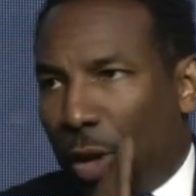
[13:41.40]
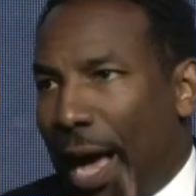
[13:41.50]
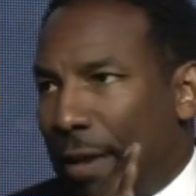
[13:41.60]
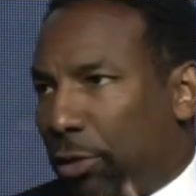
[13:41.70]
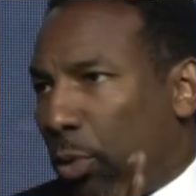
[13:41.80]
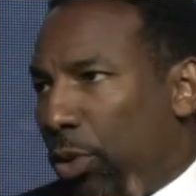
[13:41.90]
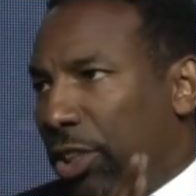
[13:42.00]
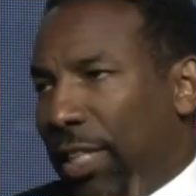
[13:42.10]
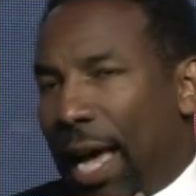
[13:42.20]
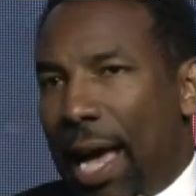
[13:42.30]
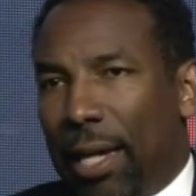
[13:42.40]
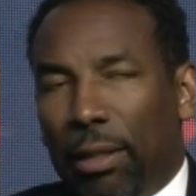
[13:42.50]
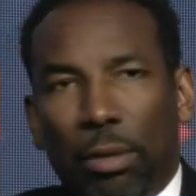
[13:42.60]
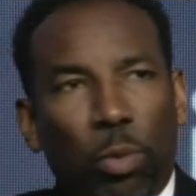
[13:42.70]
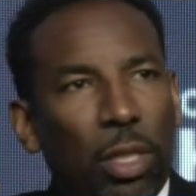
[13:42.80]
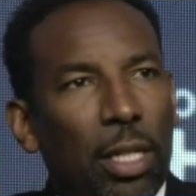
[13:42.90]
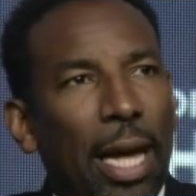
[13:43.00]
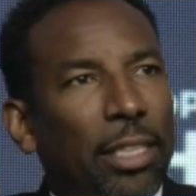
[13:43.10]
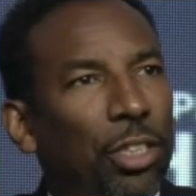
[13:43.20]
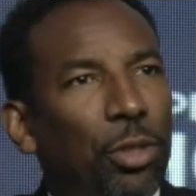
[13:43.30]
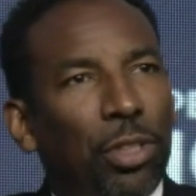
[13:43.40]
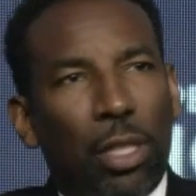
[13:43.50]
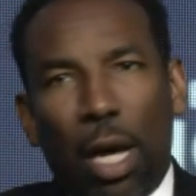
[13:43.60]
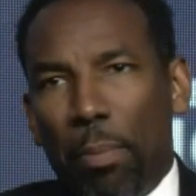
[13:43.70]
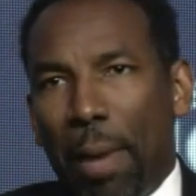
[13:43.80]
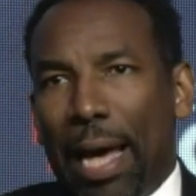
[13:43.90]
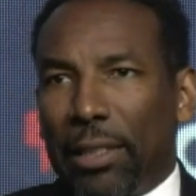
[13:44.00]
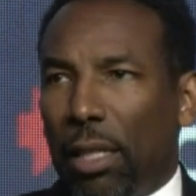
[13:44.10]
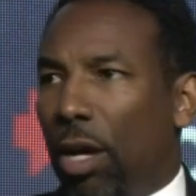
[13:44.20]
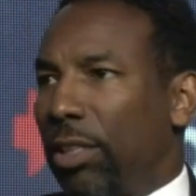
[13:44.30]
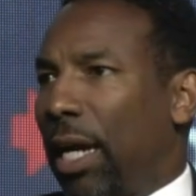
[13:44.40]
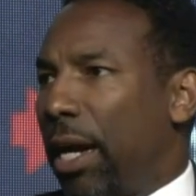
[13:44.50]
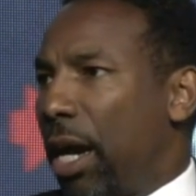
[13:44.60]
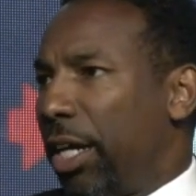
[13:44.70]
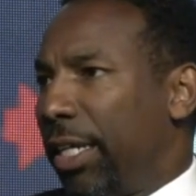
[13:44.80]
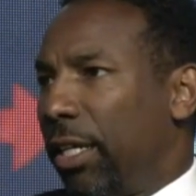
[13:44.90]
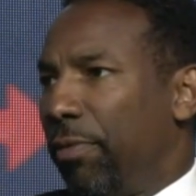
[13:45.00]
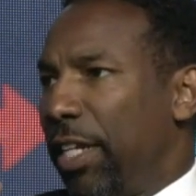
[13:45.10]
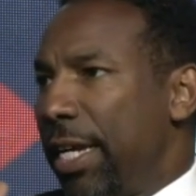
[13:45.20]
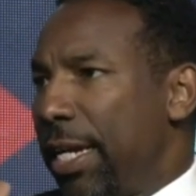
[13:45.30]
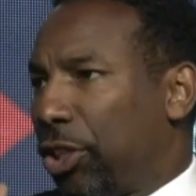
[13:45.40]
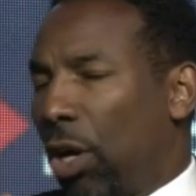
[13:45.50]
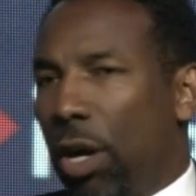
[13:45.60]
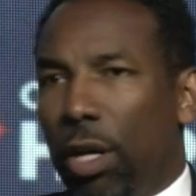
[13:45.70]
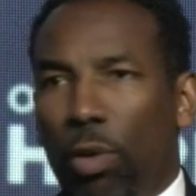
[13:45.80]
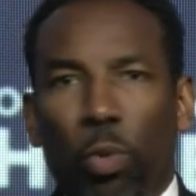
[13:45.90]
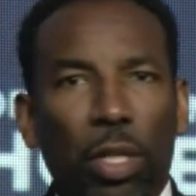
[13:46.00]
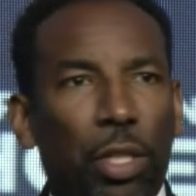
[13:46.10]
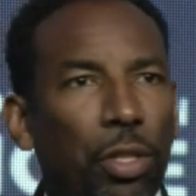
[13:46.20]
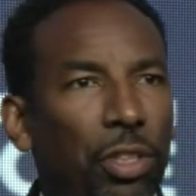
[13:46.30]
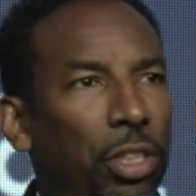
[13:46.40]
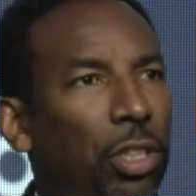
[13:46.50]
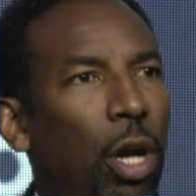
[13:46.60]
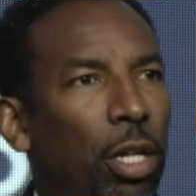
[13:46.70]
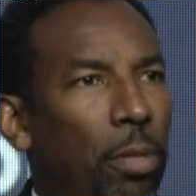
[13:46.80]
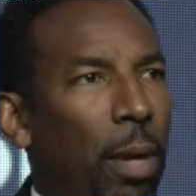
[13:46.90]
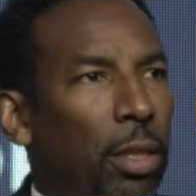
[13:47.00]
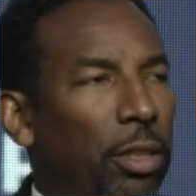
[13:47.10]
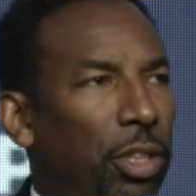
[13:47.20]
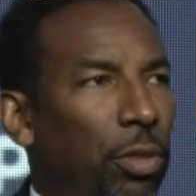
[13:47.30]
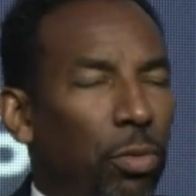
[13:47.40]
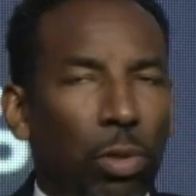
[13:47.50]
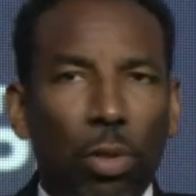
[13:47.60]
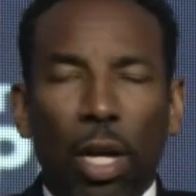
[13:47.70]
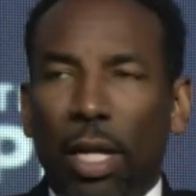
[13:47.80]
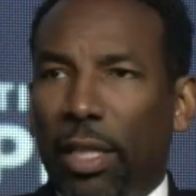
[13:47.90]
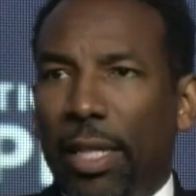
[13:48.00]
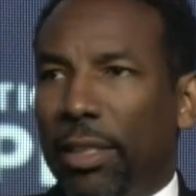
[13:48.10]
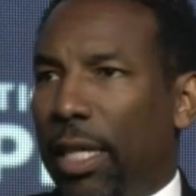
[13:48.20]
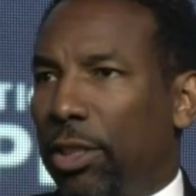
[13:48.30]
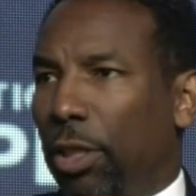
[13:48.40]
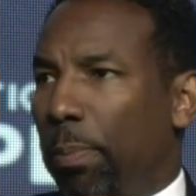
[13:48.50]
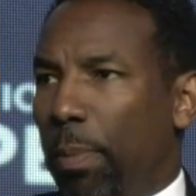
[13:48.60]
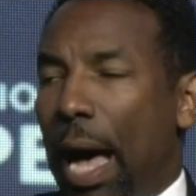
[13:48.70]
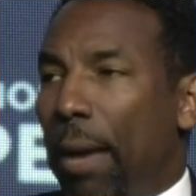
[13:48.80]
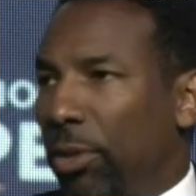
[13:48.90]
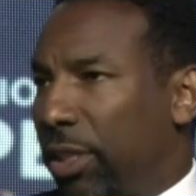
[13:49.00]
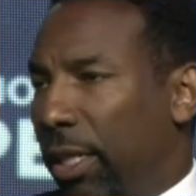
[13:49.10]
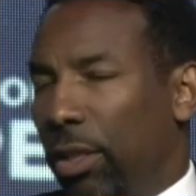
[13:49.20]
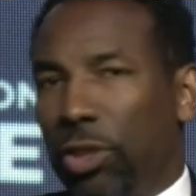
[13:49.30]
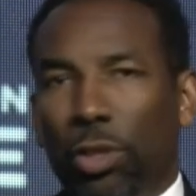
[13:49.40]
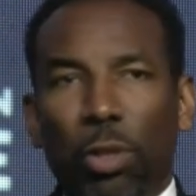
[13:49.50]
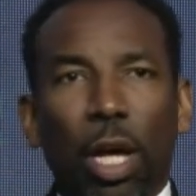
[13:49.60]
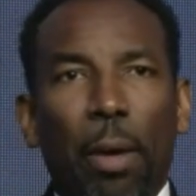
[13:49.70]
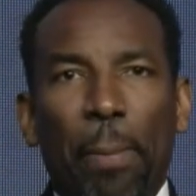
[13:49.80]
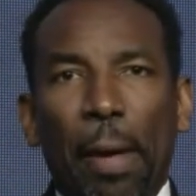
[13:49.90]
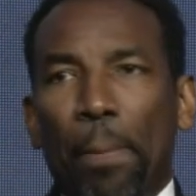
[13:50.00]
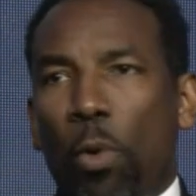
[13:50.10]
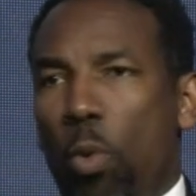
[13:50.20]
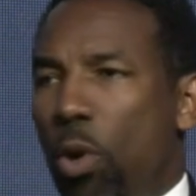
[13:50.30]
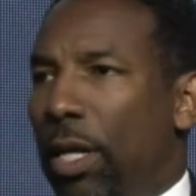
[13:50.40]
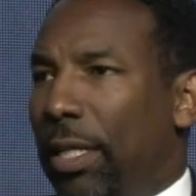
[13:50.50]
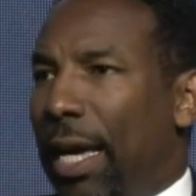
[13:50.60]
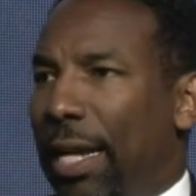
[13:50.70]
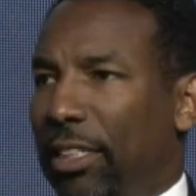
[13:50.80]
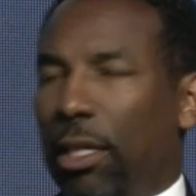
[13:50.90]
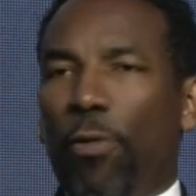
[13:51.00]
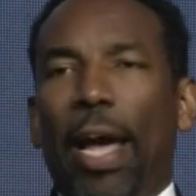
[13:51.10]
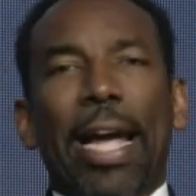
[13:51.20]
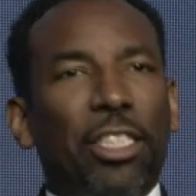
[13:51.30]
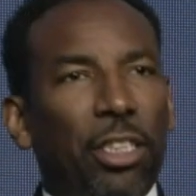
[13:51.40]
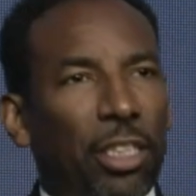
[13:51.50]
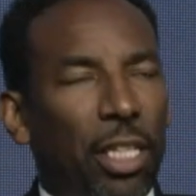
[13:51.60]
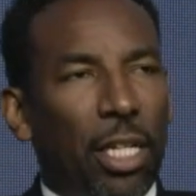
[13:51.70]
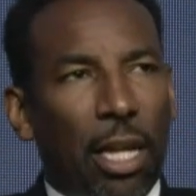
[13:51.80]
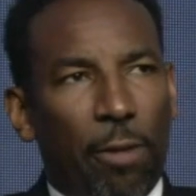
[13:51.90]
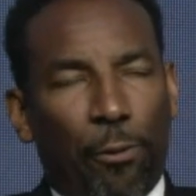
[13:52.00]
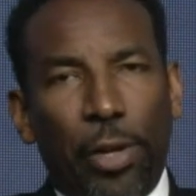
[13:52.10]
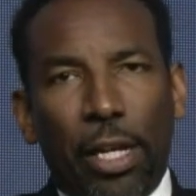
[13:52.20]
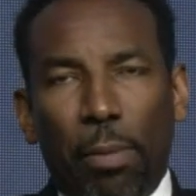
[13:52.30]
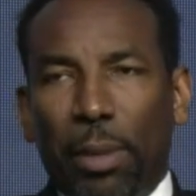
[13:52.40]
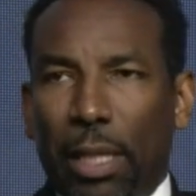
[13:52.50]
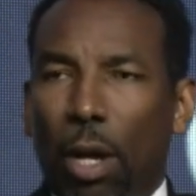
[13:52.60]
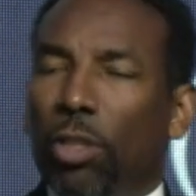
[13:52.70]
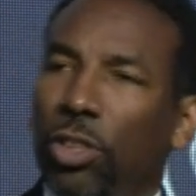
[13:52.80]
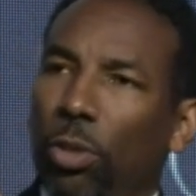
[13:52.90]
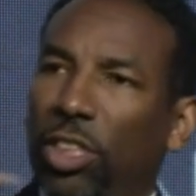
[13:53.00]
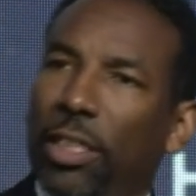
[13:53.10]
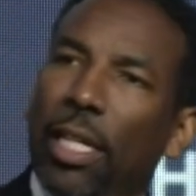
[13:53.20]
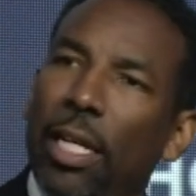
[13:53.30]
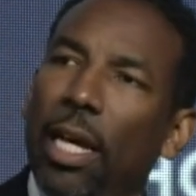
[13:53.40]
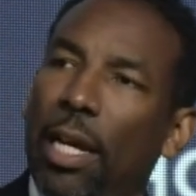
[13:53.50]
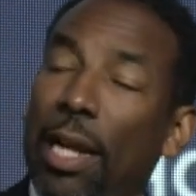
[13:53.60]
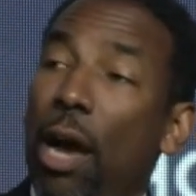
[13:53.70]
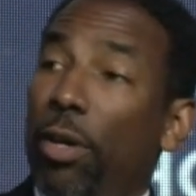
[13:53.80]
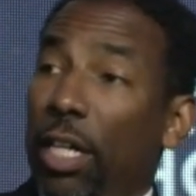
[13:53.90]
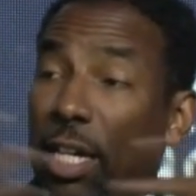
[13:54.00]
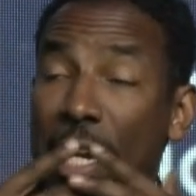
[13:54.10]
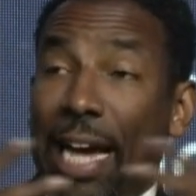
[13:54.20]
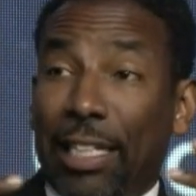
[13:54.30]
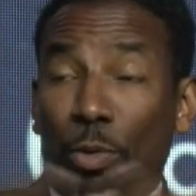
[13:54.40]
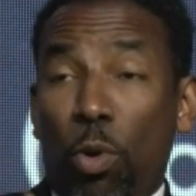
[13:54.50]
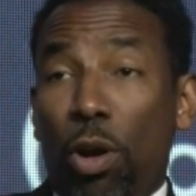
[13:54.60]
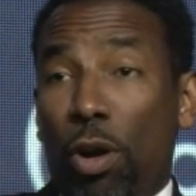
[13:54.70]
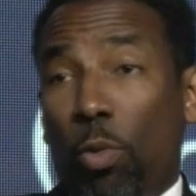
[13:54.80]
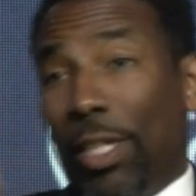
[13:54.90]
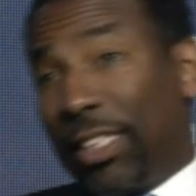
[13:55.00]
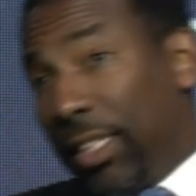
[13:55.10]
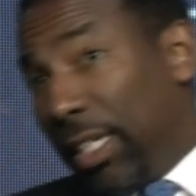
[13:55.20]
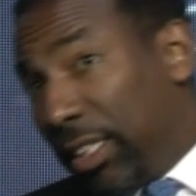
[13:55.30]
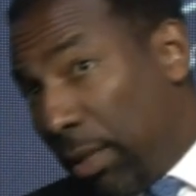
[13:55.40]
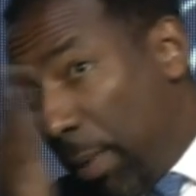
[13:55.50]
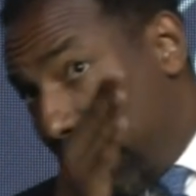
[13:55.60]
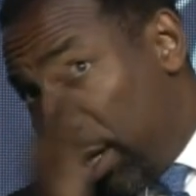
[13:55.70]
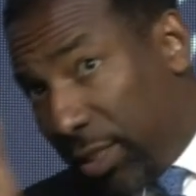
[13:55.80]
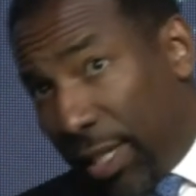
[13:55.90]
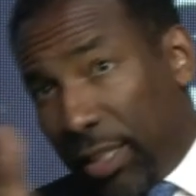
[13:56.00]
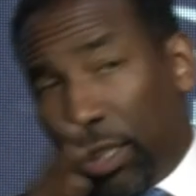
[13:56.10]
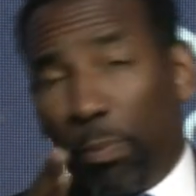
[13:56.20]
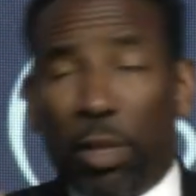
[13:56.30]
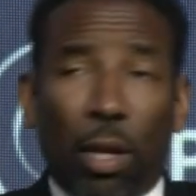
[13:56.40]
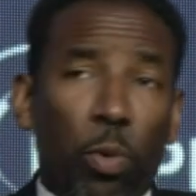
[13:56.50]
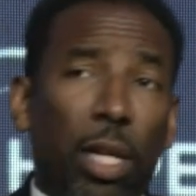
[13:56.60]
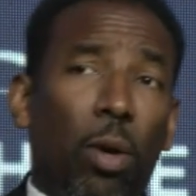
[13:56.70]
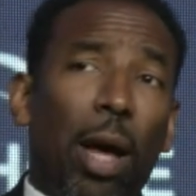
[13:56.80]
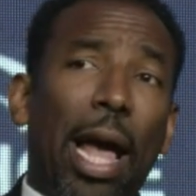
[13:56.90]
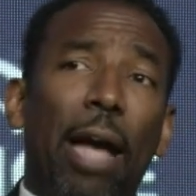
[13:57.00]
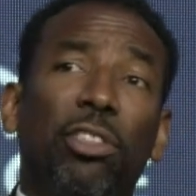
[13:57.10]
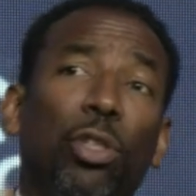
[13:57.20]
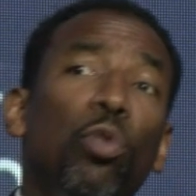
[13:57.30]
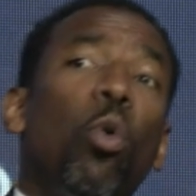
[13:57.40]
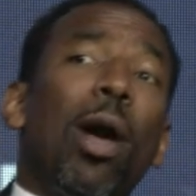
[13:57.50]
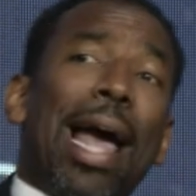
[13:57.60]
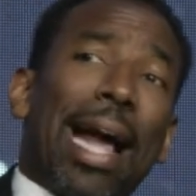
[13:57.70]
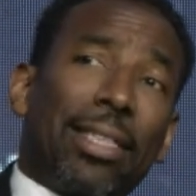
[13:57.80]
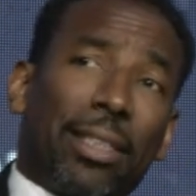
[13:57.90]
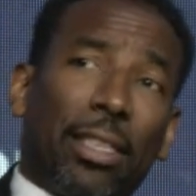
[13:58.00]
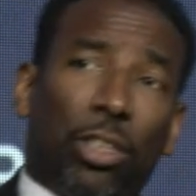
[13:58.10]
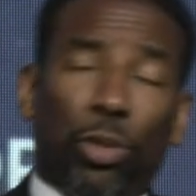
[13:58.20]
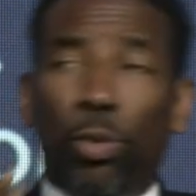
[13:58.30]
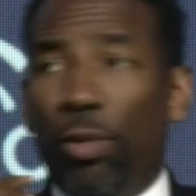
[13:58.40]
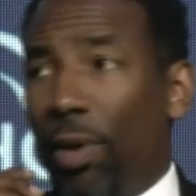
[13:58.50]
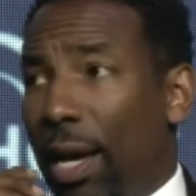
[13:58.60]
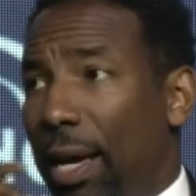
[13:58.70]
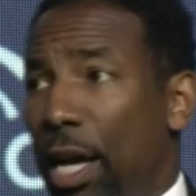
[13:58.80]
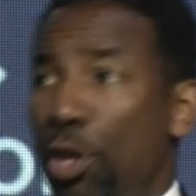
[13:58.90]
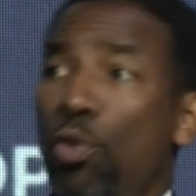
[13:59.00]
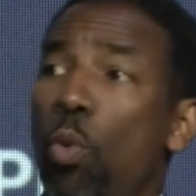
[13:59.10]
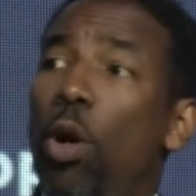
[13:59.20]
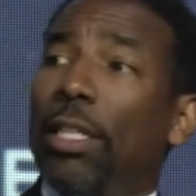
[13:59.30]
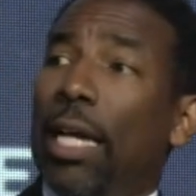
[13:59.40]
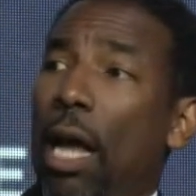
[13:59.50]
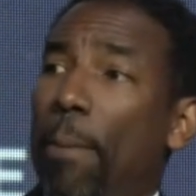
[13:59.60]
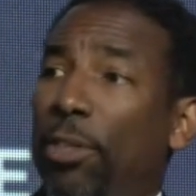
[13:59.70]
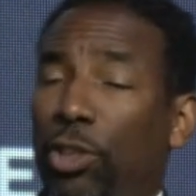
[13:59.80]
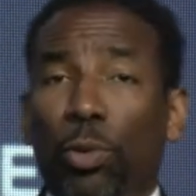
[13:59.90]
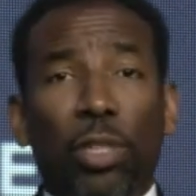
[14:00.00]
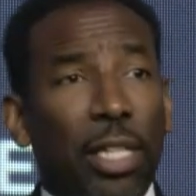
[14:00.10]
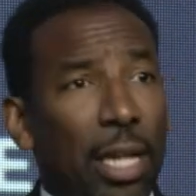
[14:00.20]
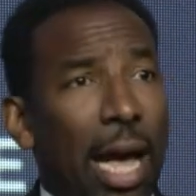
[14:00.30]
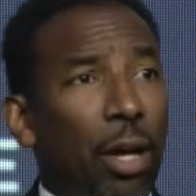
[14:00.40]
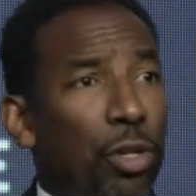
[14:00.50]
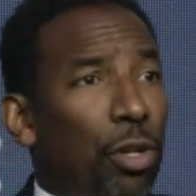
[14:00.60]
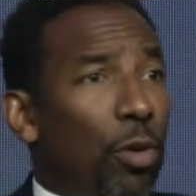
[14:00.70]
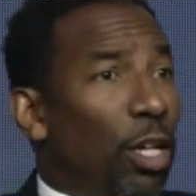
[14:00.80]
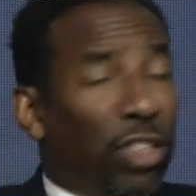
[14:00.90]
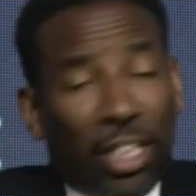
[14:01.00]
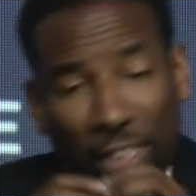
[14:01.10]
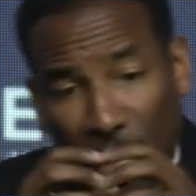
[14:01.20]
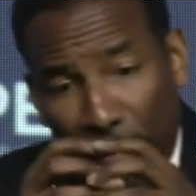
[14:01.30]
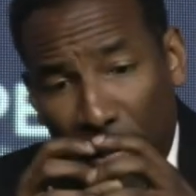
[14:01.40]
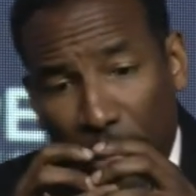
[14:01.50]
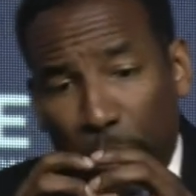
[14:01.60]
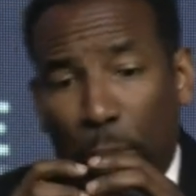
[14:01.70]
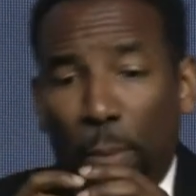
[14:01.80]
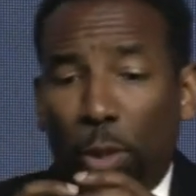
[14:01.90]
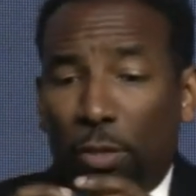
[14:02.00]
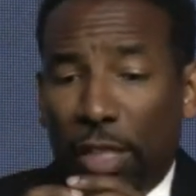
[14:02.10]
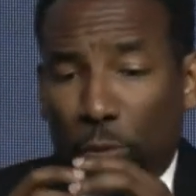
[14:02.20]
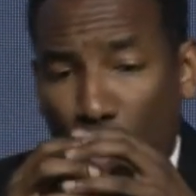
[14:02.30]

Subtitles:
drive towards that, whether that's using a Maslow's hierarchy of need chart or whether you're just talking about the general things that your Bible tells you, people want that self-agency and that freedom, but they also see now in a connected world, we see that somebody else has something that we don't have, so you want access to it, right? You want that opportunity now. You don't just live in this bubble of this